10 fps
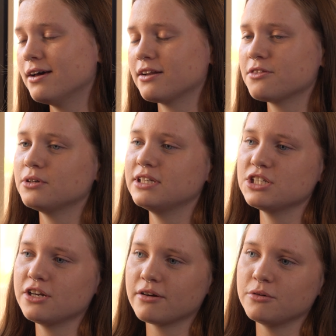And I thought
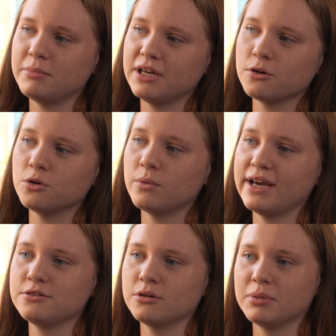engineering would be a cool
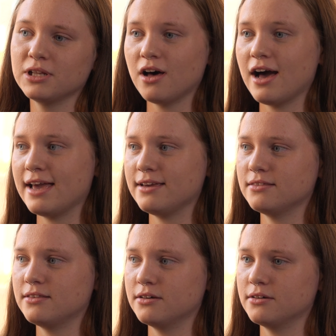way to apply
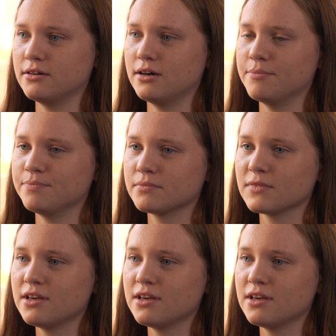the